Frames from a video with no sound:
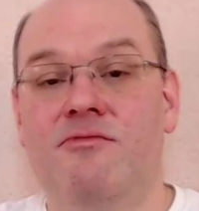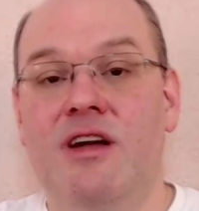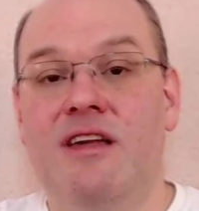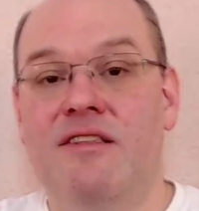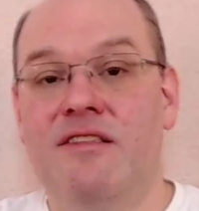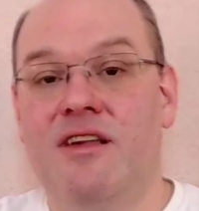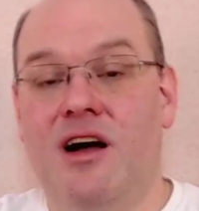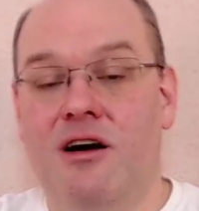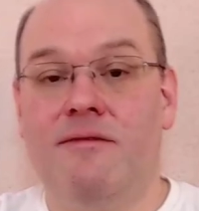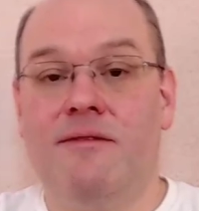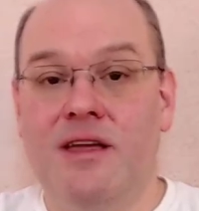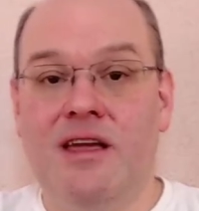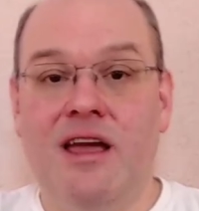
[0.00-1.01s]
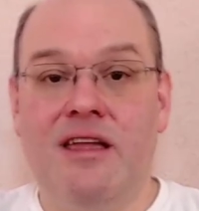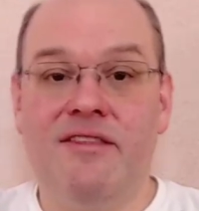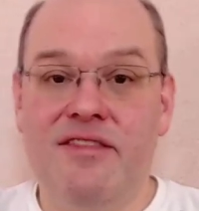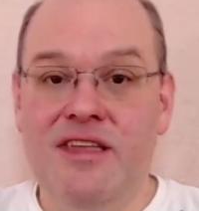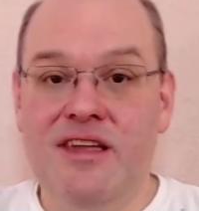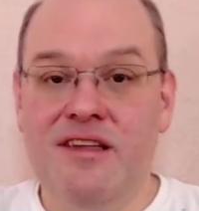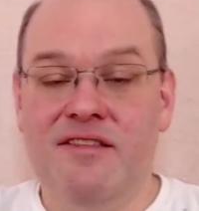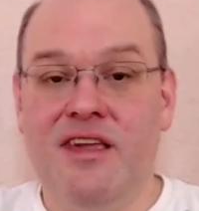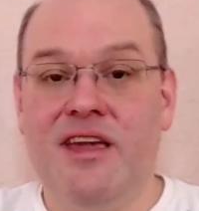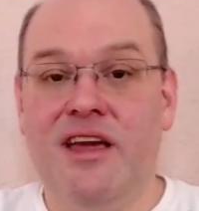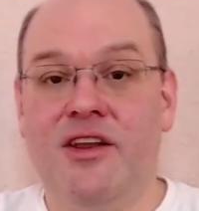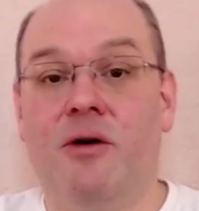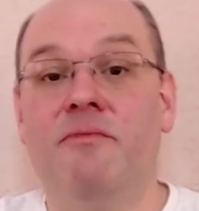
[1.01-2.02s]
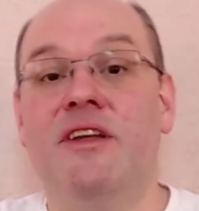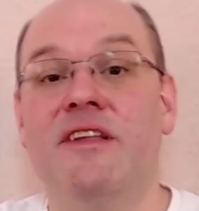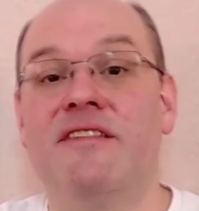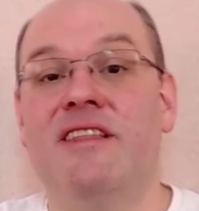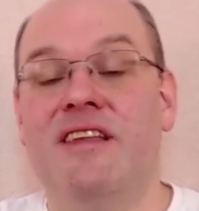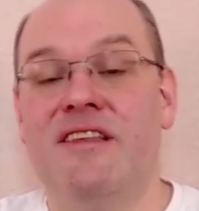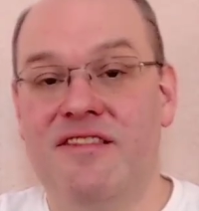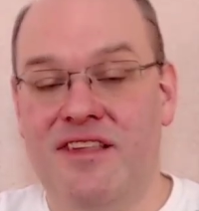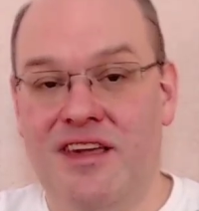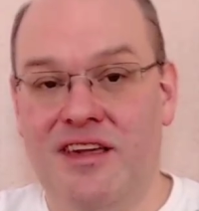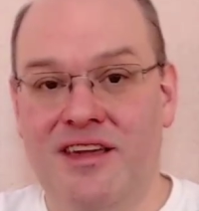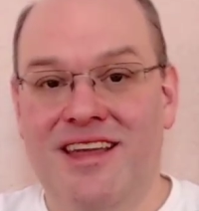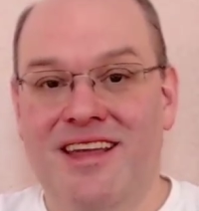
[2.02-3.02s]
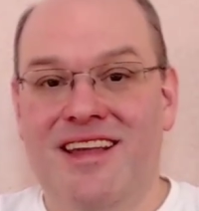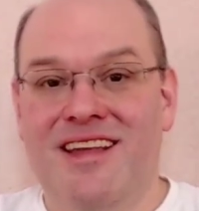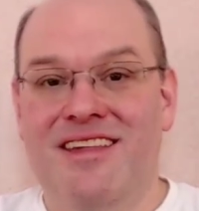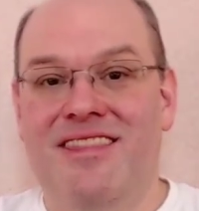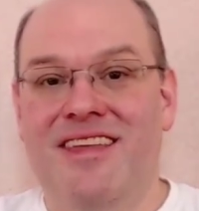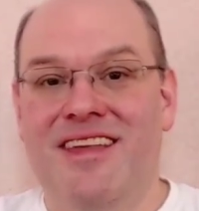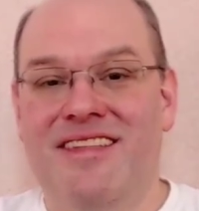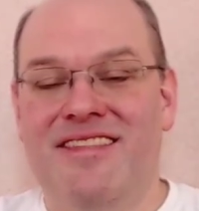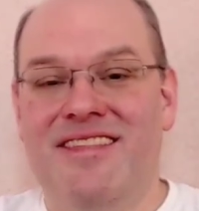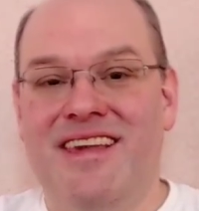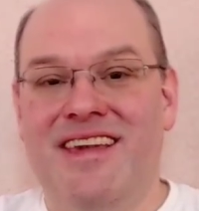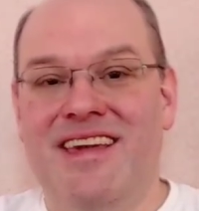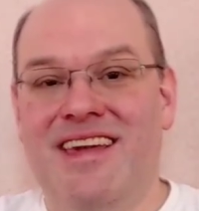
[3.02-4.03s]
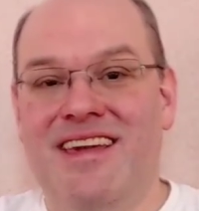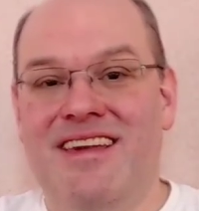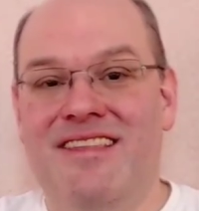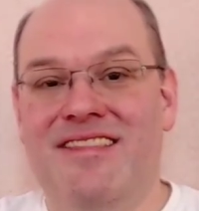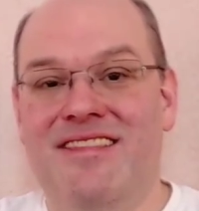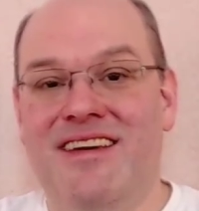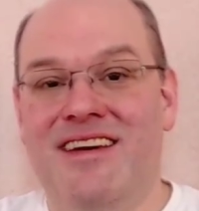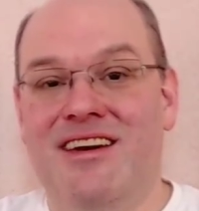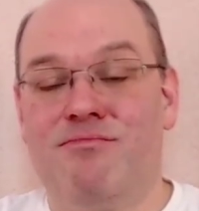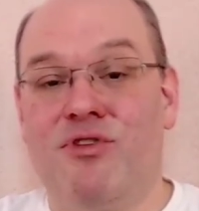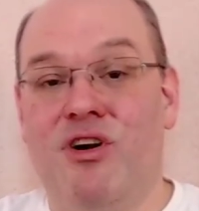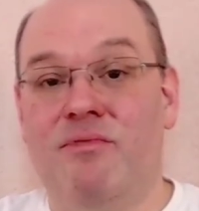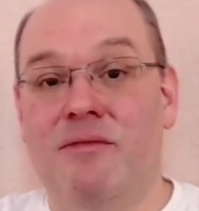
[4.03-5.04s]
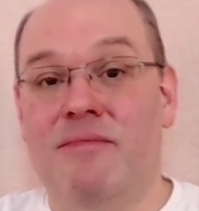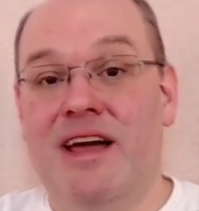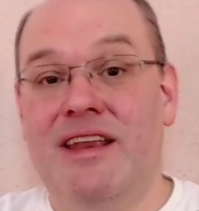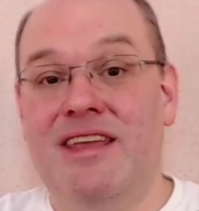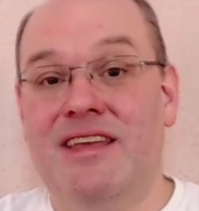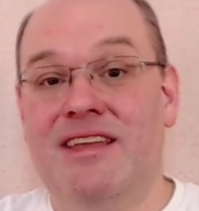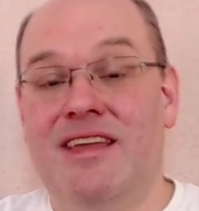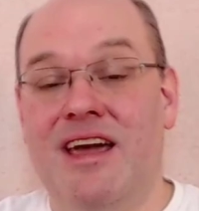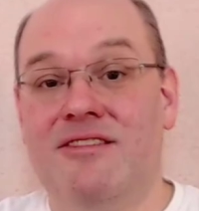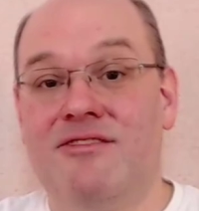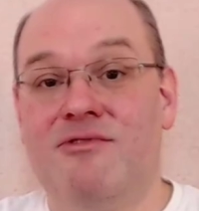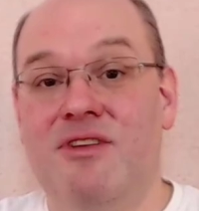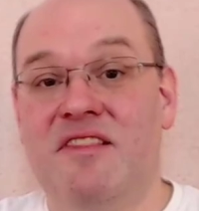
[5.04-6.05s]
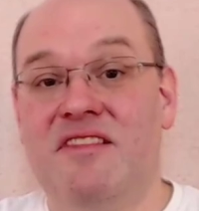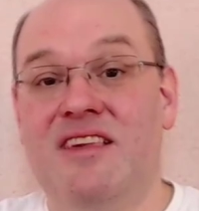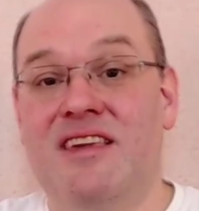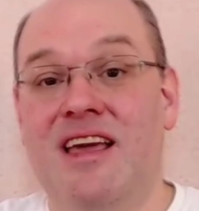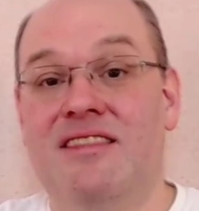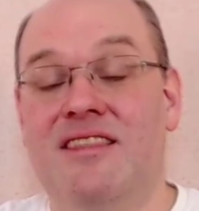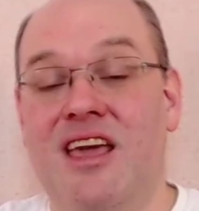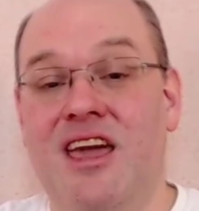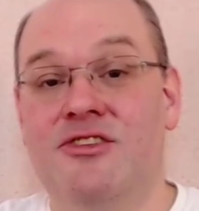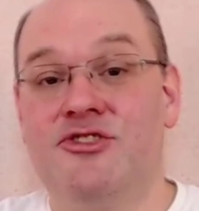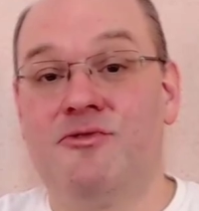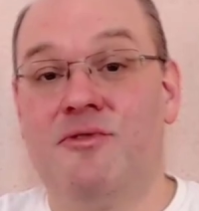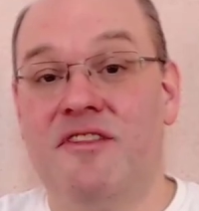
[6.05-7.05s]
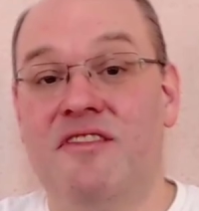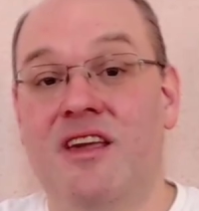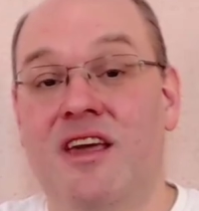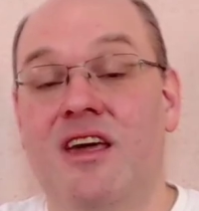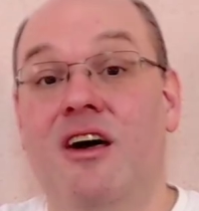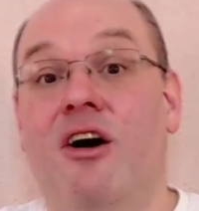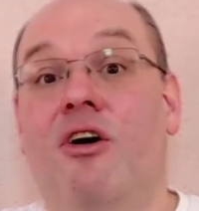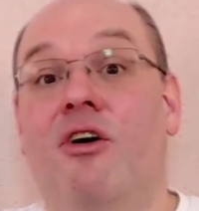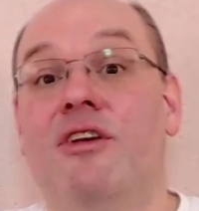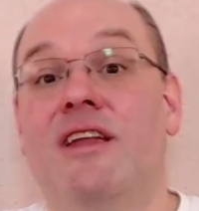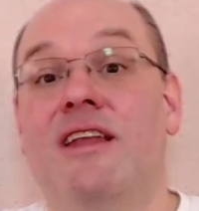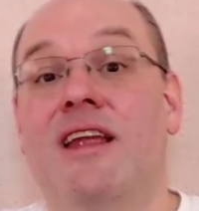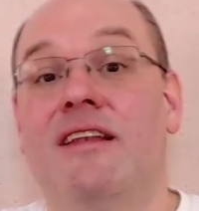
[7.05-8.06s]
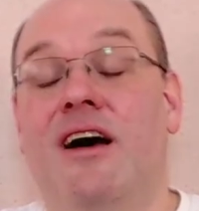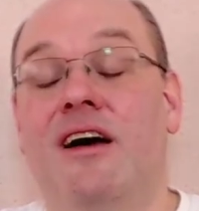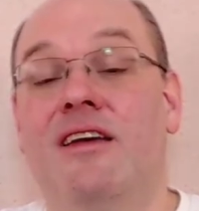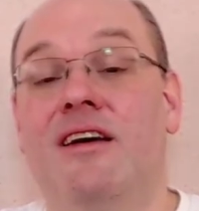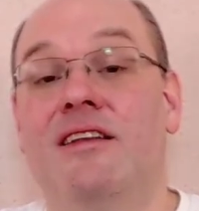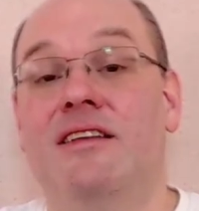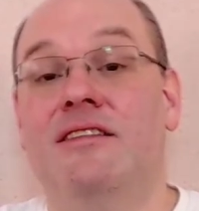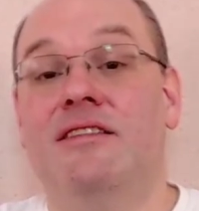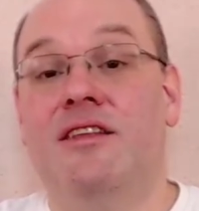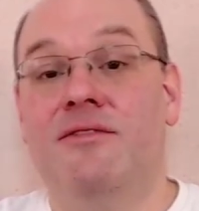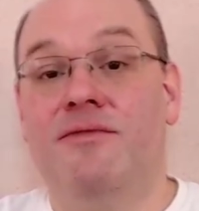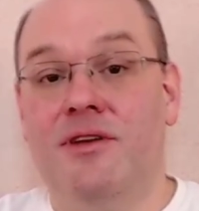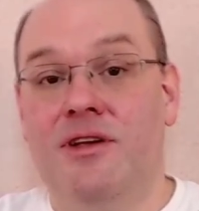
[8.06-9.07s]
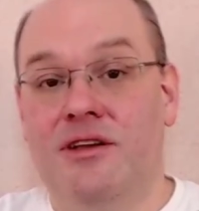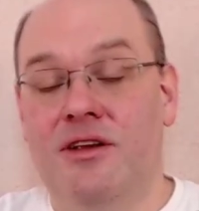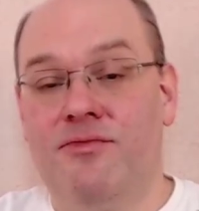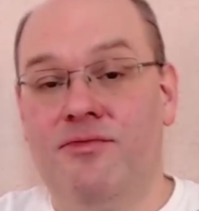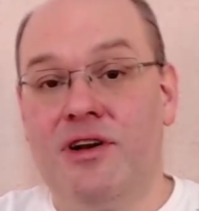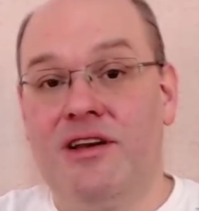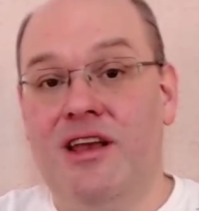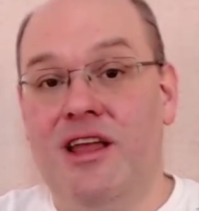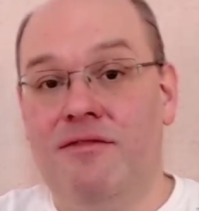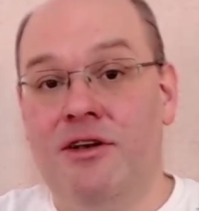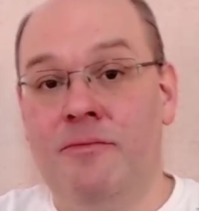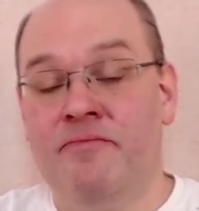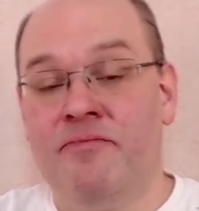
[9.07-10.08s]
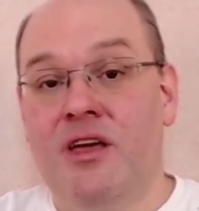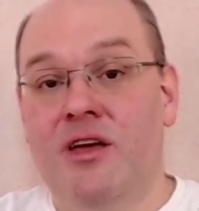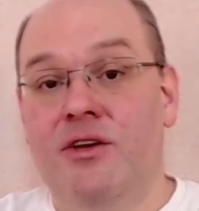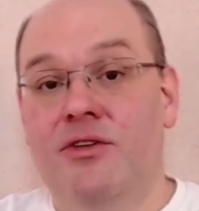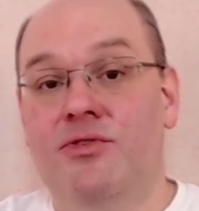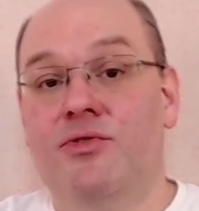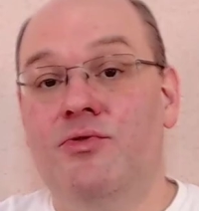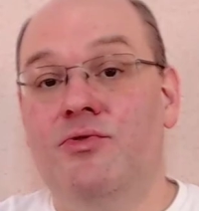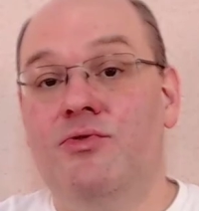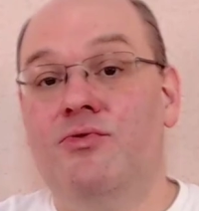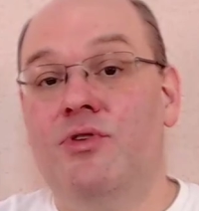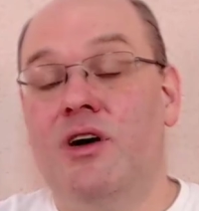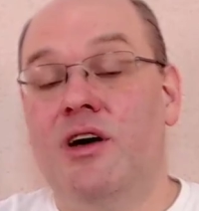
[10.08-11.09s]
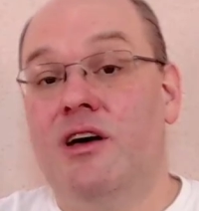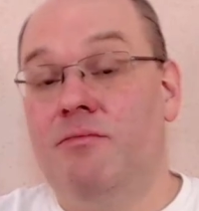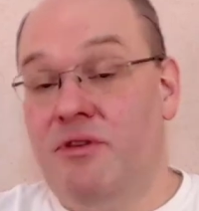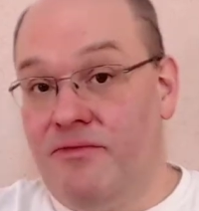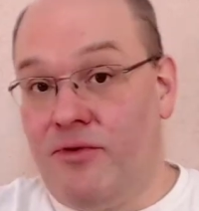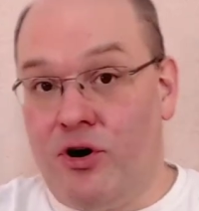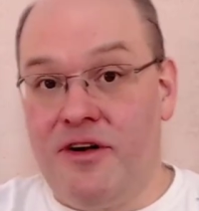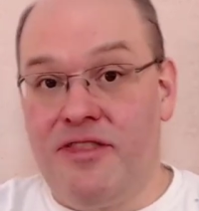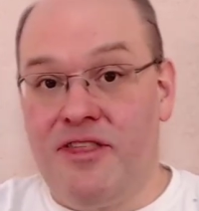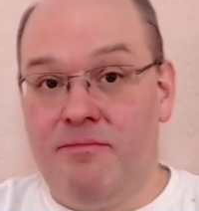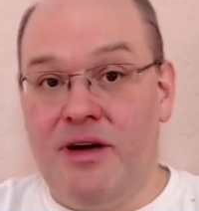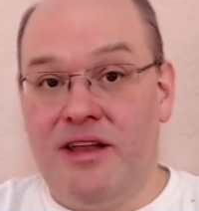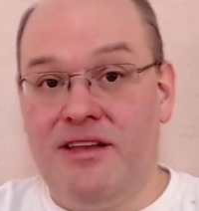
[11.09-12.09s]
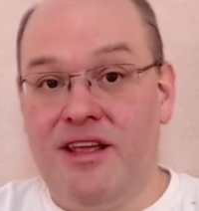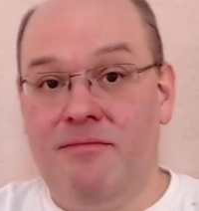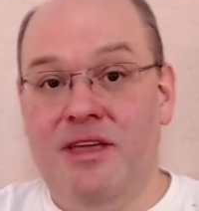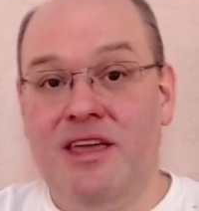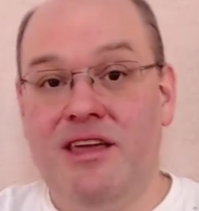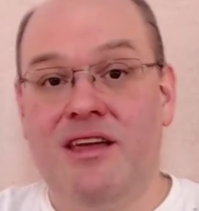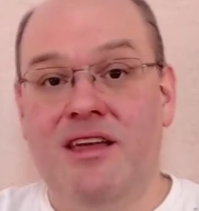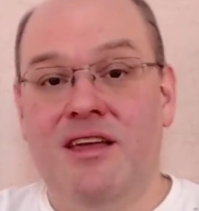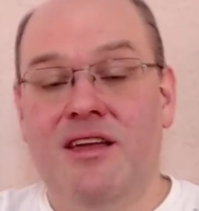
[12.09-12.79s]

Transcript: is coughing and sneezing and obviously sick, this is uh, problematic and risky and dangerous on an entirely diff a different level to uh, before the pandemic.